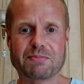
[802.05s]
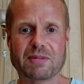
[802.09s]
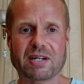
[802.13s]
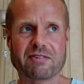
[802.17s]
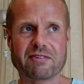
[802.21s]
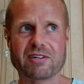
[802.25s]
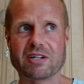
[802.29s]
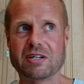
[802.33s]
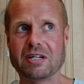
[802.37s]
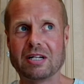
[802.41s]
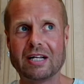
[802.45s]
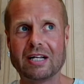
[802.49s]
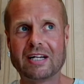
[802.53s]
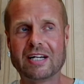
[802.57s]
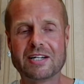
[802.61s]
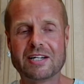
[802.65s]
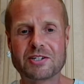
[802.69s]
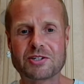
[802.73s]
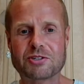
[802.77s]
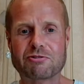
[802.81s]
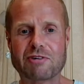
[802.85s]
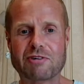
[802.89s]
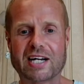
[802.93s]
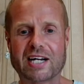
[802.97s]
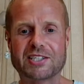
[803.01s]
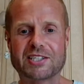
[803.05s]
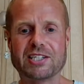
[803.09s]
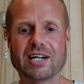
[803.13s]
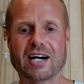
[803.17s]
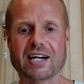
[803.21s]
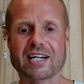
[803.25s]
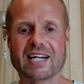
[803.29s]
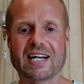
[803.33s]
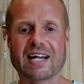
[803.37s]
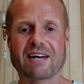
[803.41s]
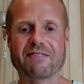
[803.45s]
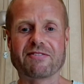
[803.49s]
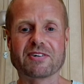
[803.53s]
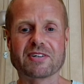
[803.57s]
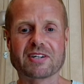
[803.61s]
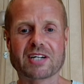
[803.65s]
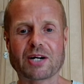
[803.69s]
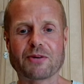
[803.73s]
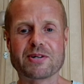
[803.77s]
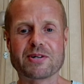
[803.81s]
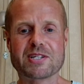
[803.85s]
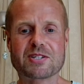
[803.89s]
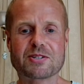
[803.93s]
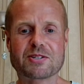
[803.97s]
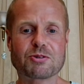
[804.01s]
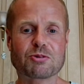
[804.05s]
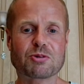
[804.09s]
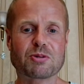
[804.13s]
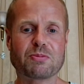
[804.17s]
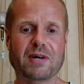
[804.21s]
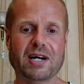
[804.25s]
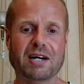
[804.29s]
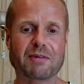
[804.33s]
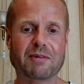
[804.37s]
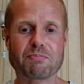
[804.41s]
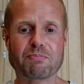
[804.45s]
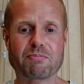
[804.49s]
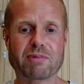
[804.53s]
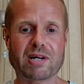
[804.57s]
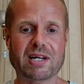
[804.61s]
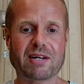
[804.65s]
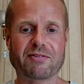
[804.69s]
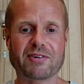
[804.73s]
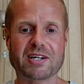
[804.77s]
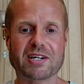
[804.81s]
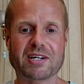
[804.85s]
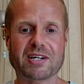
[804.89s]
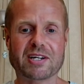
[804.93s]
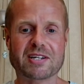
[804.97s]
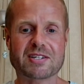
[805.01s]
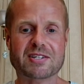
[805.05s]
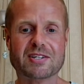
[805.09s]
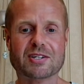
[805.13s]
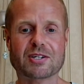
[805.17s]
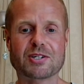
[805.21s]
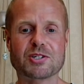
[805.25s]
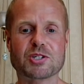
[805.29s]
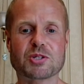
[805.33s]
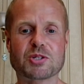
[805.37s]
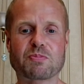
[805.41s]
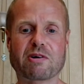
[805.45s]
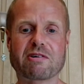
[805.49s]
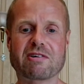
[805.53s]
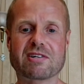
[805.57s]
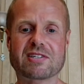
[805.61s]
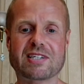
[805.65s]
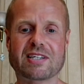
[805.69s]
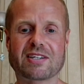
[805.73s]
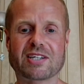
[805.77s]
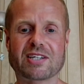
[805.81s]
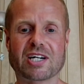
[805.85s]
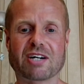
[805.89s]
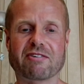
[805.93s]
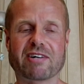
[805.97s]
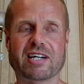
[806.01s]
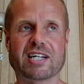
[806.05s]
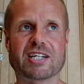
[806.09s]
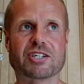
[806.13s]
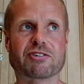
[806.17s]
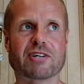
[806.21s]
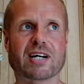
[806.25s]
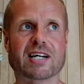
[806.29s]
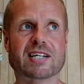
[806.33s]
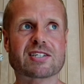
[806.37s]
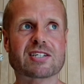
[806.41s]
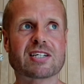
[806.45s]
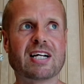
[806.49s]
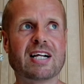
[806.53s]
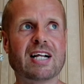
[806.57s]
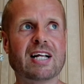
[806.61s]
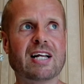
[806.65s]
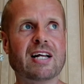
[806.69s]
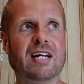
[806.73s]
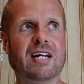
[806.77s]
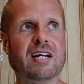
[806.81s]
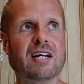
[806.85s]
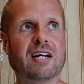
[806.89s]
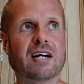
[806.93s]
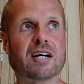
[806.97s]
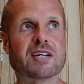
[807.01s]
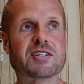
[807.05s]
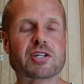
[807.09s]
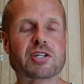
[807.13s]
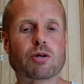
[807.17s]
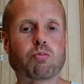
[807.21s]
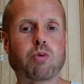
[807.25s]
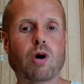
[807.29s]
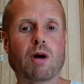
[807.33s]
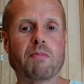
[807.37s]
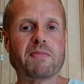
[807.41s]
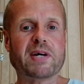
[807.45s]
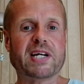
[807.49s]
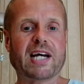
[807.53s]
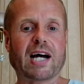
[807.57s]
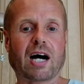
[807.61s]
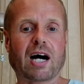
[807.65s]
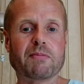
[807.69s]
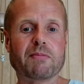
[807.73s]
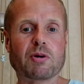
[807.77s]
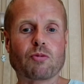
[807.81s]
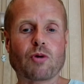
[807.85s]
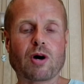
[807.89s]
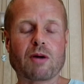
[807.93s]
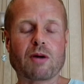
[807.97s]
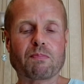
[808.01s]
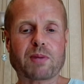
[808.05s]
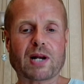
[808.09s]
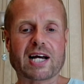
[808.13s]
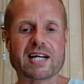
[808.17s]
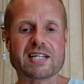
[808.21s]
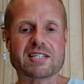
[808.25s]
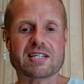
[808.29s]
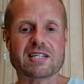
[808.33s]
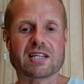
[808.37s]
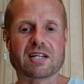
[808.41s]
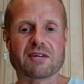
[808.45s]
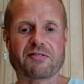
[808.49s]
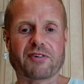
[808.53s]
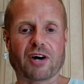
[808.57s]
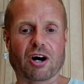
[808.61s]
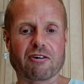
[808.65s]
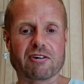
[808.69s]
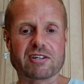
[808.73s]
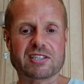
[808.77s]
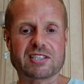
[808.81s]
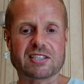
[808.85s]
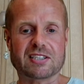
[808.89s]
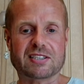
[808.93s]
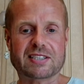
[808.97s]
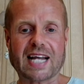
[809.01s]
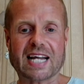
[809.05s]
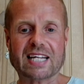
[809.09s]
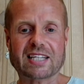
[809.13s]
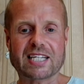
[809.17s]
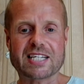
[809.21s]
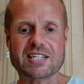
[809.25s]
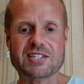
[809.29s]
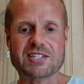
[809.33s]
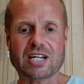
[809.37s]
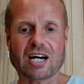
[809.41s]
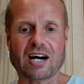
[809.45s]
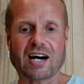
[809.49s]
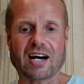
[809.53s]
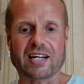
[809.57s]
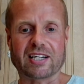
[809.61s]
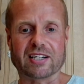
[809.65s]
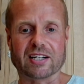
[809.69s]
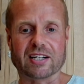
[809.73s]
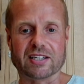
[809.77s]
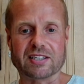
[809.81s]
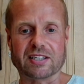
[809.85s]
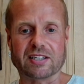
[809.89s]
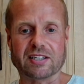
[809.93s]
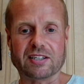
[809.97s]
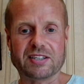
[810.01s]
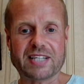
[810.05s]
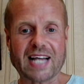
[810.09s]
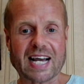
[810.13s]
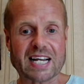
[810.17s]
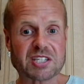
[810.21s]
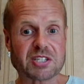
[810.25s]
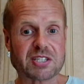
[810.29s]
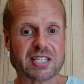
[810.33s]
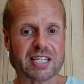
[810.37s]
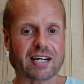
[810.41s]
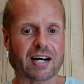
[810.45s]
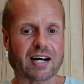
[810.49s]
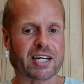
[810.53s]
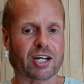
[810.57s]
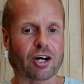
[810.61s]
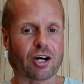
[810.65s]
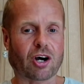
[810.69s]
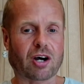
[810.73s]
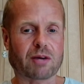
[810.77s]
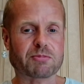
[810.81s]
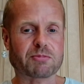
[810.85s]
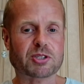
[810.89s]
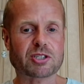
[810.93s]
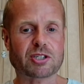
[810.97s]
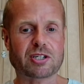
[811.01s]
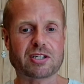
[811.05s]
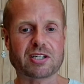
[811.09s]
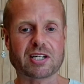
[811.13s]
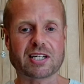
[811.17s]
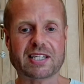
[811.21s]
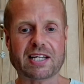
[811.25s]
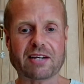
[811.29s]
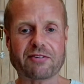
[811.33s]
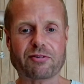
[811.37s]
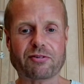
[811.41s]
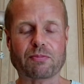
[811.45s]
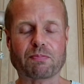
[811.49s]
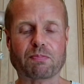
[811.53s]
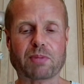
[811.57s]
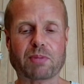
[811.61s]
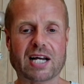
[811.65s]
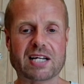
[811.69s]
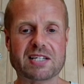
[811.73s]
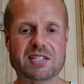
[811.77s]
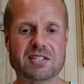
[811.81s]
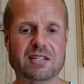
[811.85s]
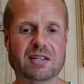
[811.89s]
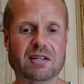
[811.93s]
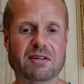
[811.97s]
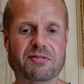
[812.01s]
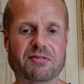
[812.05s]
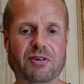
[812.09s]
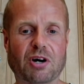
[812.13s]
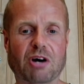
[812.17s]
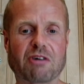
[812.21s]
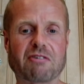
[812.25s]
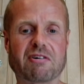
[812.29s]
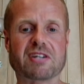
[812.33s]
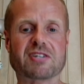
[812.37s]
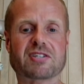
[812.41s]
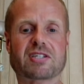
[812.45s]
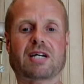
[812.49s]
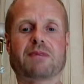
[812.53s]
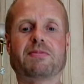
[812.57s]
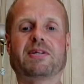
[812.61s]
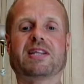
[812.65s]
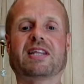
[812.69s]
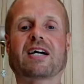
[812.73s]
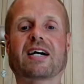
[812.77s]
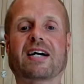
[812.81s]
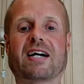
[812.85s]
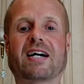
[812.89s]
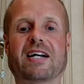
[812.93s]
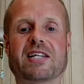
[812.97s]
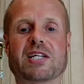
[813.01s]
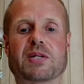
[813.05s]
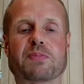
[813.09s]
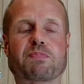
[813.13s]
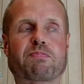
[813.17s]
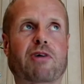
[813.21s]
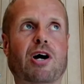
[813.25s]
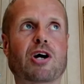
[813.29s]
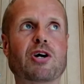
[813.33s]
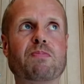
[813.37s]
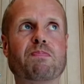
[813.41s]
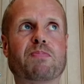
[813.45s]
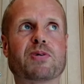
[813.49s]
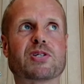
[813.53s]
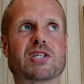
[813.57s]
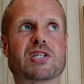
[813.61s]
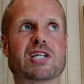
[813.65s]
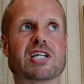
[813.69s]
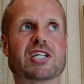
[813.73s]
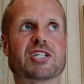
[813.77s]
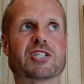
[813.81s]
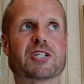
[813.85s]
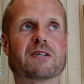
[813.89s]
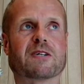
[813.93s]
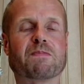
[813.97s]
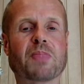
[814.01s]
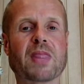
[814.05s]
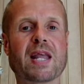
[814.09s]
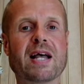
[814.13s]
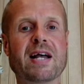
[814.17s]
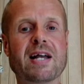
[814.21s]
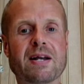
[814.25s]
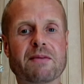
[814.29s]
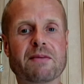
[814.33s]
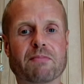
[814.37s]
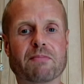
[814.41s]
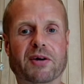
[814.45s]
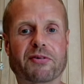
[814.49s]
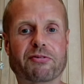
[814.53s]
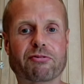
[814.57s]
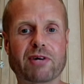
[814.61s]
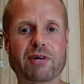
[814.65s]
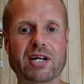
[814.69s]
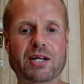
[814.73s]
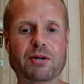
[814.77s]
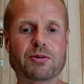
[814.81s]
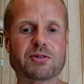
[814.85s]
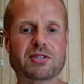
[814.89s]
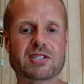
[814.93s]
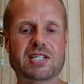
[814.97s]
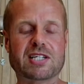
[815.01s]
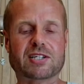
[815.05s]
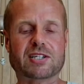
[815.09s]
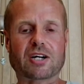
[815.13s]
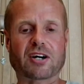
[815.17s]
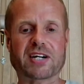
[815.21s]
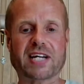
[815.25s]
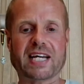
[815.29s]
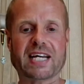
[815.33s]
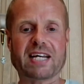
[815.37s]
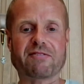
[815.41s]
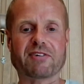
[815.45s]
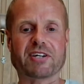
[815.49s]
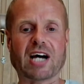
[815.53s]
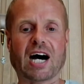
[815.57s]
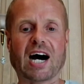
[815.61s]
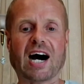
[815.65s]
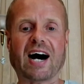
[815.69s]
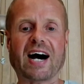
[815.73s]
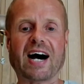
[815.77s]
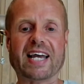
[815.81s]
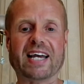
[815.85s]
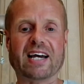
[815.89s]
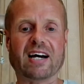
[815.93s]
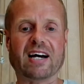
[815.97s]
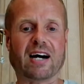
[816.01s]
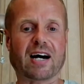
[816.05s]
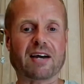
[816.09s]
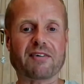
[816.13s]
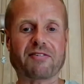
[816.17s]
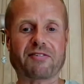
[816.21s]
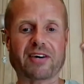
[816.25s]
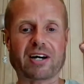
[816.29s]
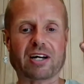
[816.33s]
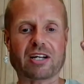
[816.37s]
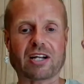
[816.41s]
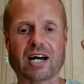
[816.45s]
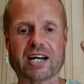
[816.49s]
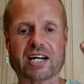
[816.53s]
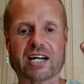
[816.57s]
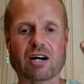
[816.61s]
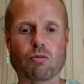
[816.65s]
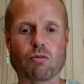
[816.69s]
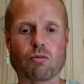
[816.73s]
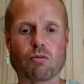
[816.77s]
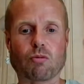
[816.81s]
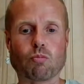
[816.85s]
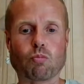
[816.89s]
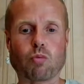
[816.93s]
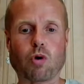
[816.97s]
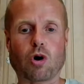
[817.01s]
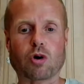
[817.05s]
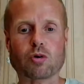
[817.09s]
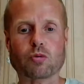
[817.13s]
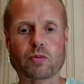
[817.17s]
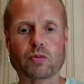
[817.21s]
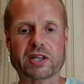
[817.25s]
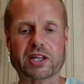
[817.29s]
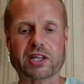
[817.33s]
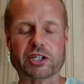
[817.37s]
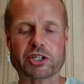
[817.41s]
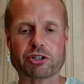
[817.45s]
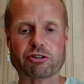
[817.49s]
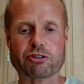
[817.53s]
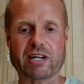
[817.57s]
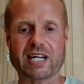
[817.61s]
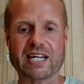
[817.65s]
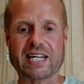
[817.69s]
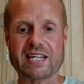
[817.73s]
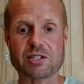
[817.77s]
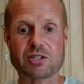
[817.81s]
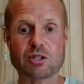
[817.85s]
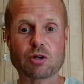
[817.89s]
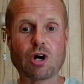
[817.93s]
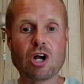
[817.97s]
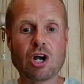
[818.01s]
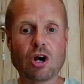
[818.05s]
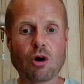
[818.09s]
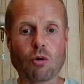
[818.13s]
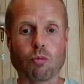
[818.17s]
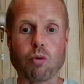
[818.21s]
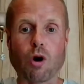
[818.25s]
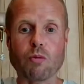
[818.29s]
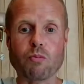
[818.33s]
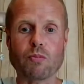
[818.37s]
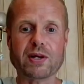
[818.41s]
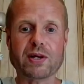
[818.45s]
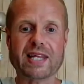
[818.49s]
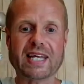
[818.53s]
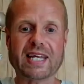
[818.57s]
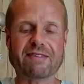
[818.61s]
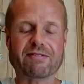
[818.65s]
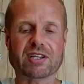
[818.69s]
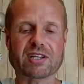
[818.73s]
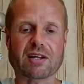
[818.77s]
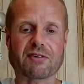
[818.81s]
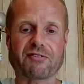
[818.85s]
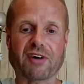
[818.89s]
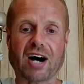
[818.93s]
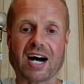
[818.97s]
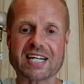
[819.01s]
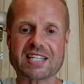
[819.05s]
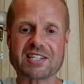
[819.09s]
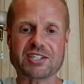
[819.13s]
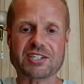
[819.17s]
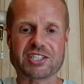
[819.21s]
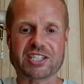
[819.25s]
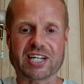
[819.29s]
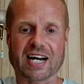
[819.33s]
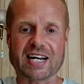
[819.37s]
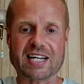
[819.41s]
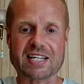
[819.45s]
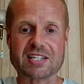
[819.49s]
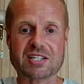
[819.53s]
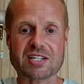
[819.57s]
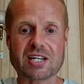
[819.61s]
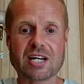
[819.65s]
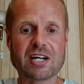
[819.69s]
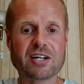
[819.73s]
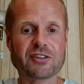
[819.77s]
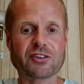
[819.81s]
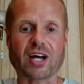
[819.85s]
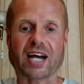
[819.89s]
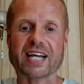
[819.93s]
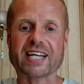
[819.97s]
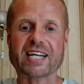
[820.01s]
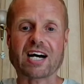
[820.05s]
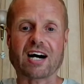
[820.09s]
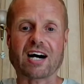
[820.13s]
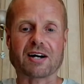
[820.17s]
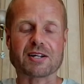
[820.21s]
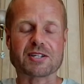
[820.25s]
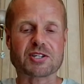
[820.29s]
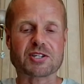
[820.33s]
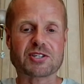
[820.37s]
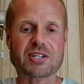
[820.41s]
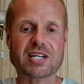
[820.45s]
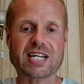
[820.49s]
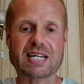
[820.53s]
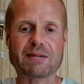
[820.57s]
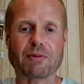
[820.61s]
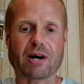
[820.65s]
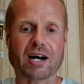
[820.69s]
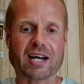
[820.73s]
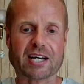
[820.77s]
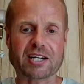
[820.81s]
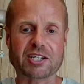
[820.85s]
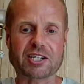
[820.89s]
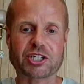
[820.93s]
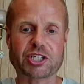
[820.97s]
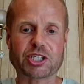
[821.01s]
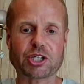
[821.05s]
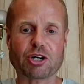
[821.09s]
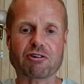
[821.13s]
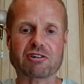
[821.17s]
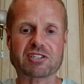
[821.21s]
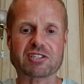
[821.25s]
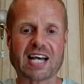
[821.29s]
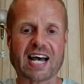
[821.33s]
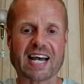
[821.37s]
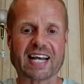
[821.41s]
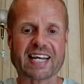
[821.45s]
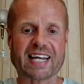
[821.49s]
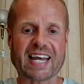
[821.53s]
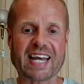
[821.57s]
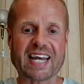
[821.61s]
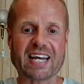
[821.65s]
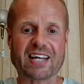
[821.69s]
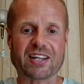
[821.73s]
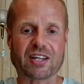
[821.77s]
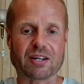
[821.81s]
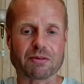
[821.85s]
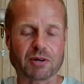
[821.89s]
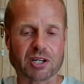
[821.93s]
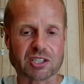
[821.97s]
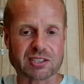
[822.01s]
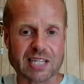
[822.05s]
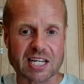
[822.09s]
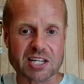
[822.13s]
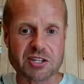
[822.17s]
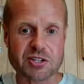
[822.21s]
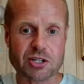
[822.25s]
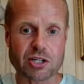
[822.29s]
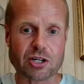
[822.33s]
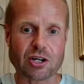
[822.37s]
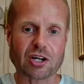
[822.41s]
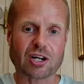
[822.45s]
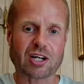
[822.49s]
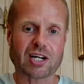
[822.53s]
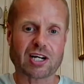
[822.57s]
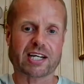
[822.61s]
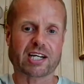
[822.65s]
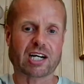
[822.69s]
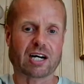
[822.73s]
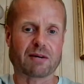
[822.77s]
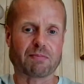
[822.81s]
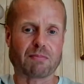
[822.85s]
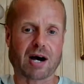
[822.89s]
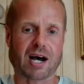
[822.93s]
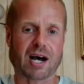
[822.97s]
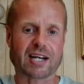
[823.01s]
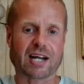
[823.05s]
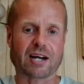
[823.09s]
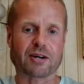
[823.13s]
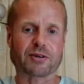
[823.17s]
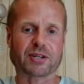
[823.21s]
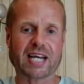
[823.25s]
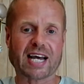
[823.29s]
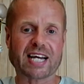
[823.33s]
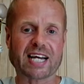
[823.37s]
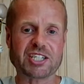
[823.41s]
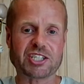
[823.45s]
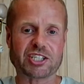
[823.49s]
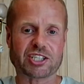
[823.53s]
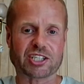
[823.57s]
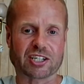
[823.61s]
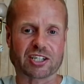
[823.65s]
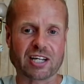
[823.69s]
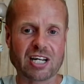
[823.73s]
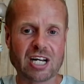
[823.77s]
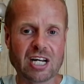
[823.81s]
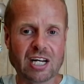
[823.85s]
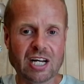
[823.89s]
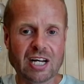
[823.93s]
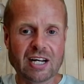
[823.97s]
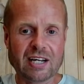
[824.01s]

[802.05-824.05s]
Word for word: Bit of a strange 9/11 coincidence with my previous conspiracy theory interest. And so one minute I'm in one place in the forest, it's deadly silent. Next thing I know, I'm stood in a different place in the forest. I'm in my kind of this prone position. My frequency's gone even higher. I feel like I'm one with the trees, one with even the fighter jets that I can't see, but I can sure as heck hear them because they're circling on my location.